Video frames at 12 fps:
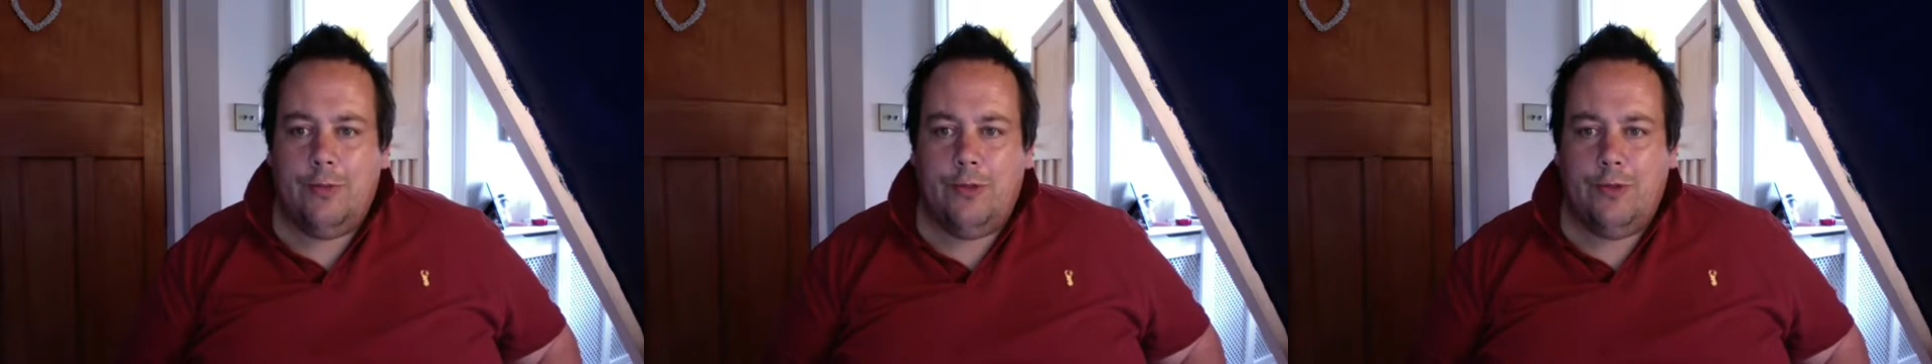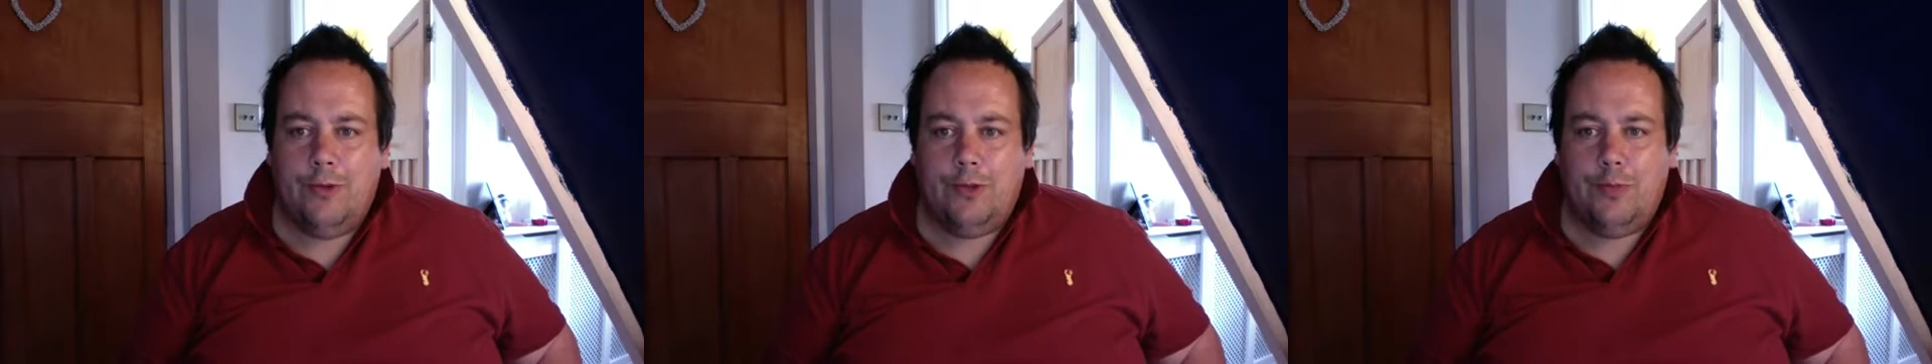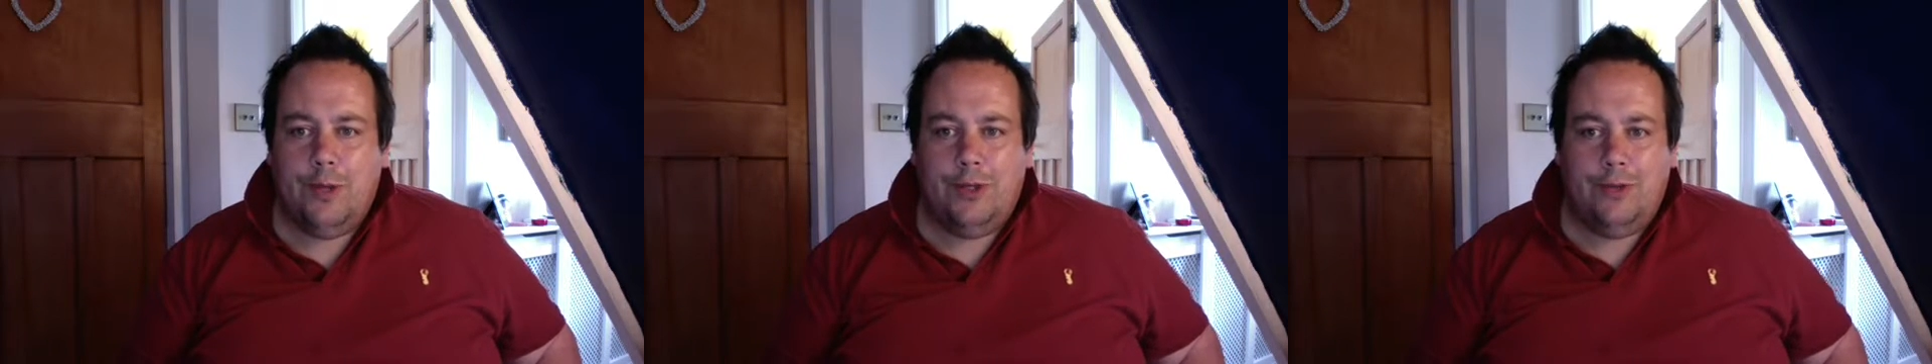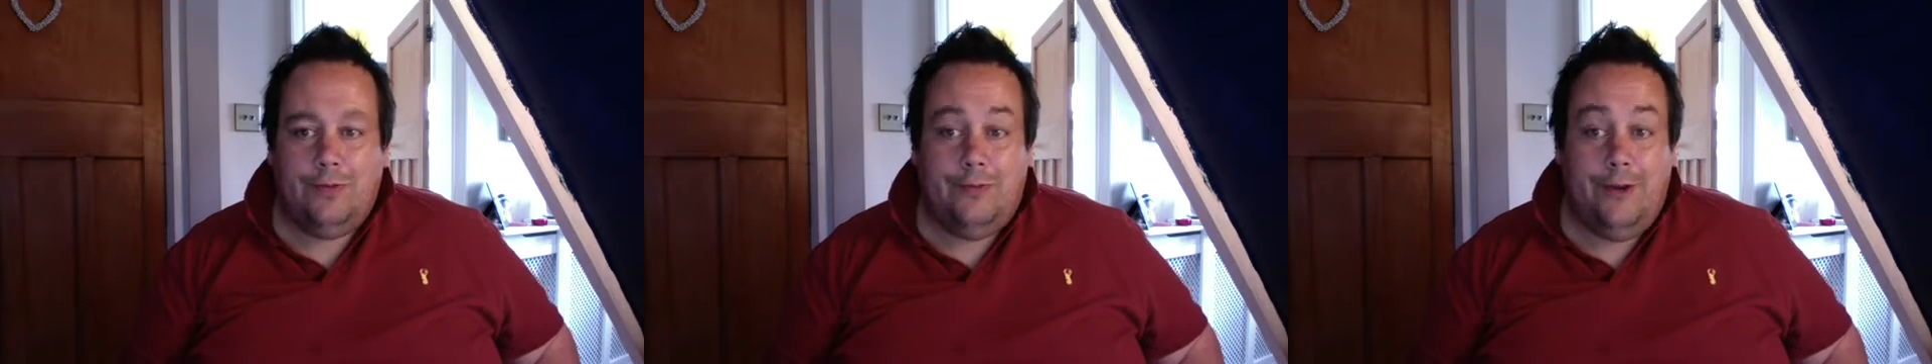with your
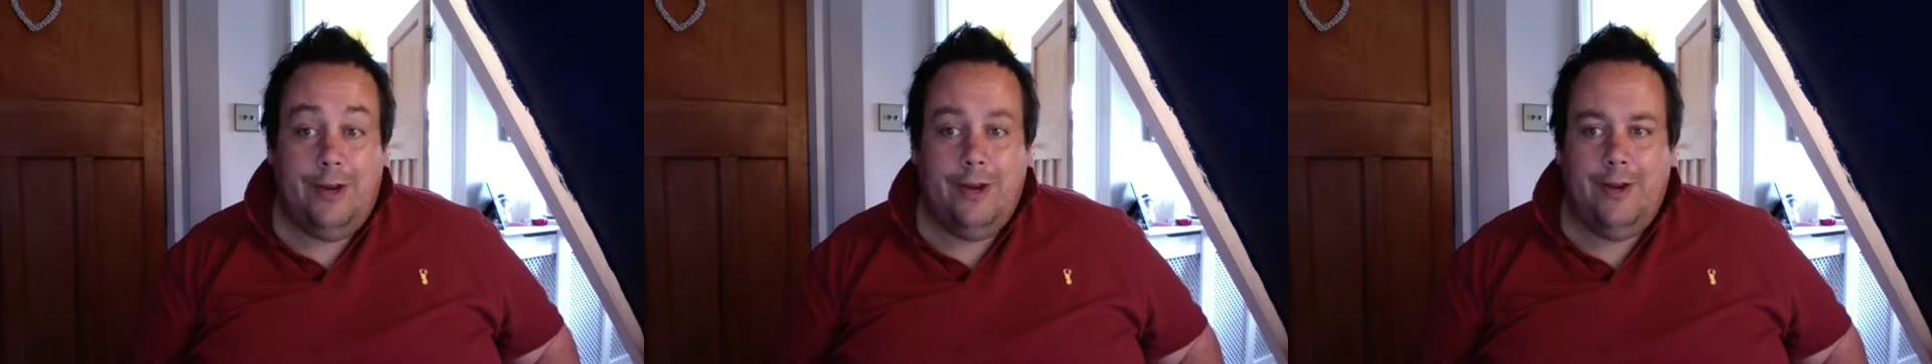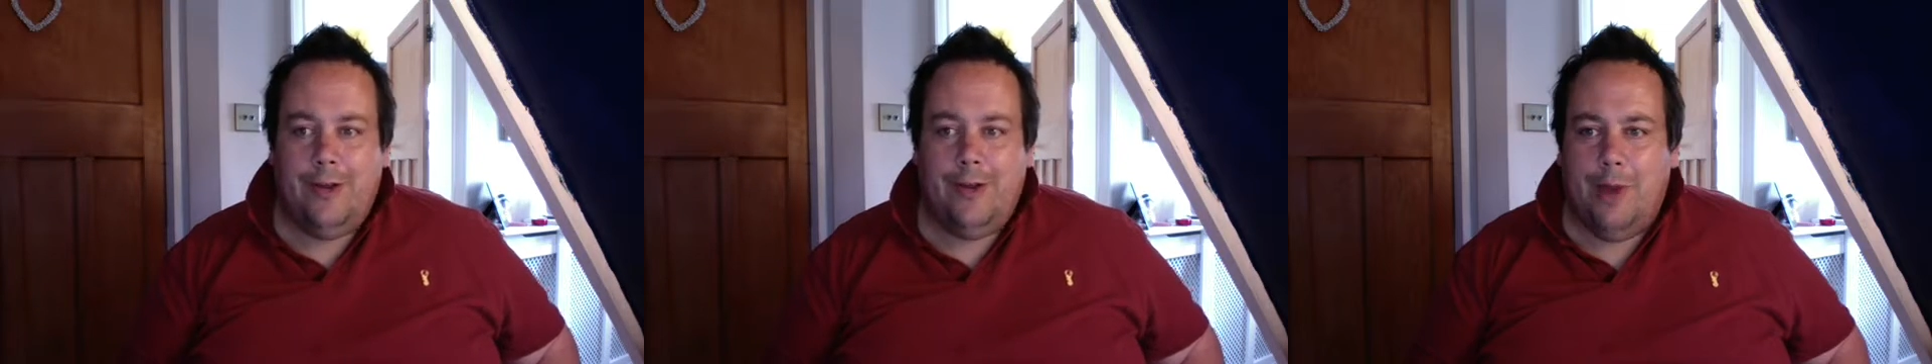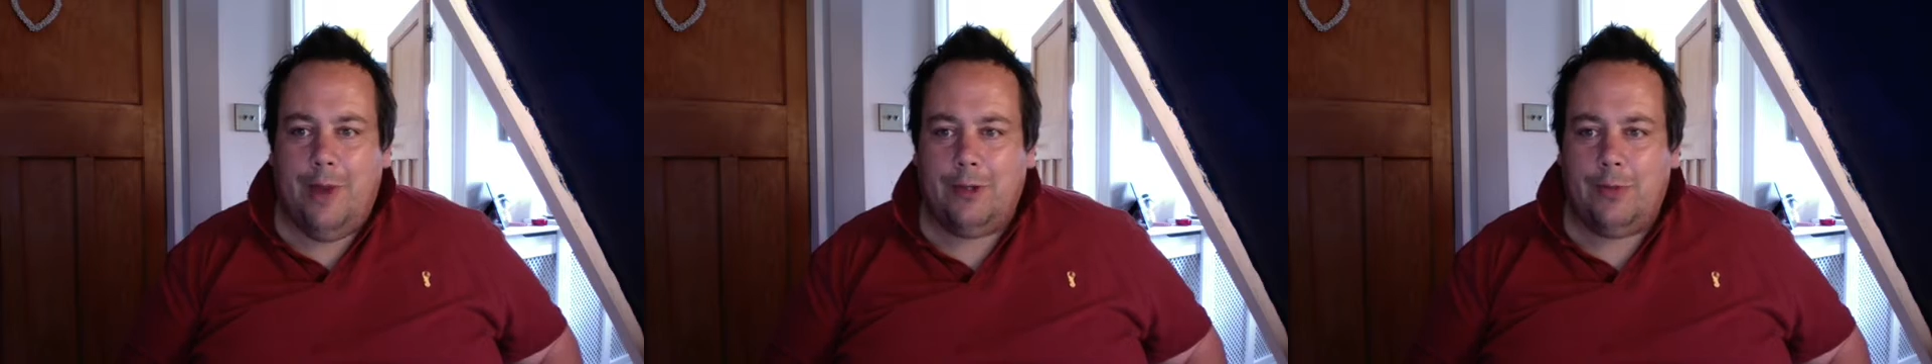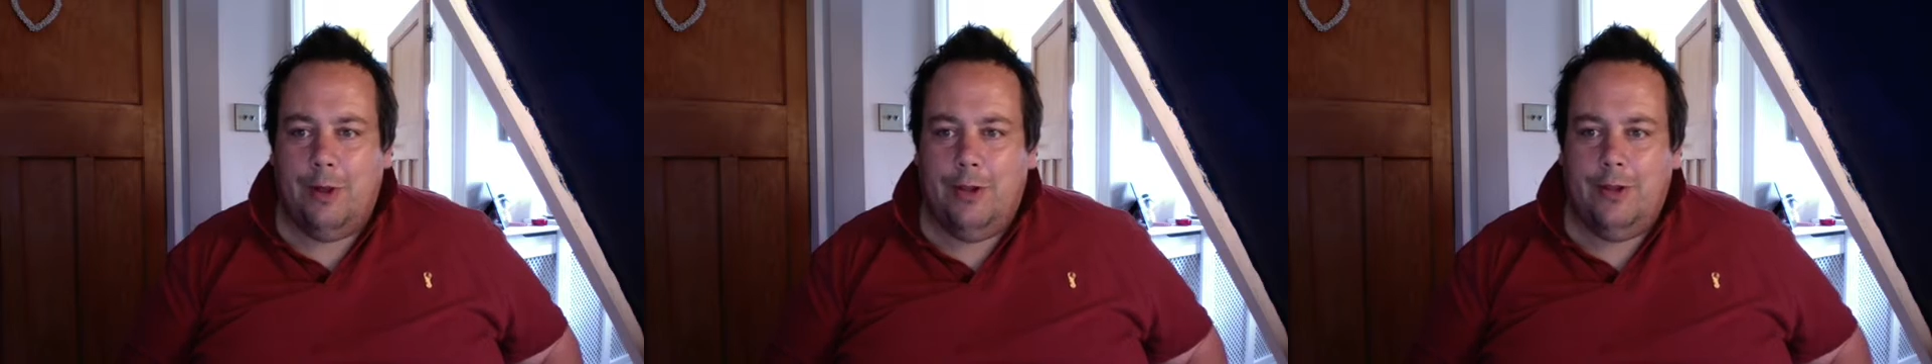special friend, are you,
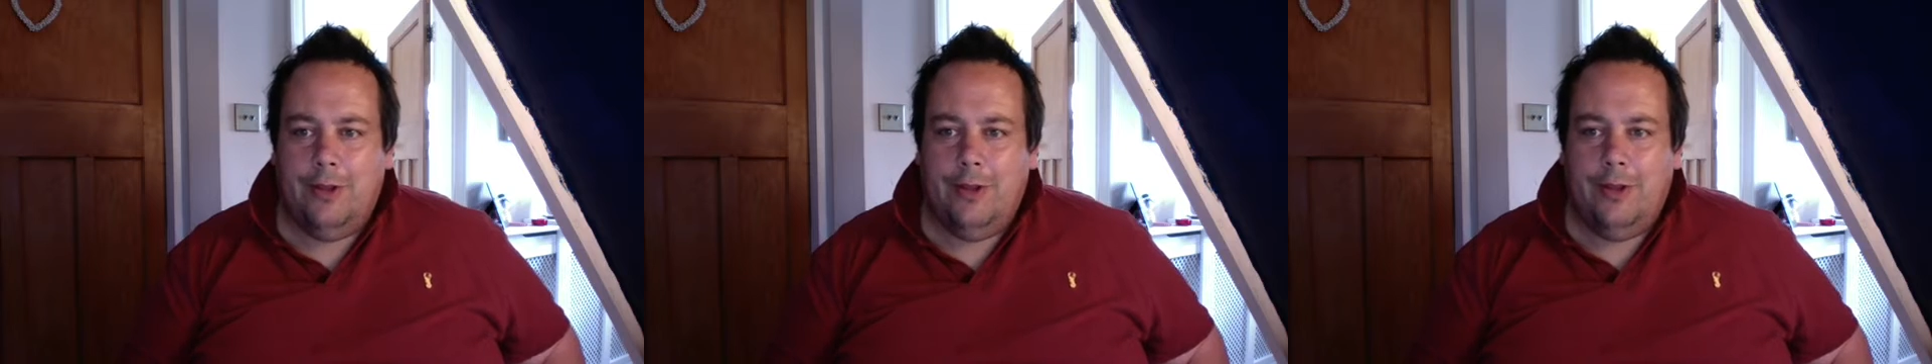Maxwell?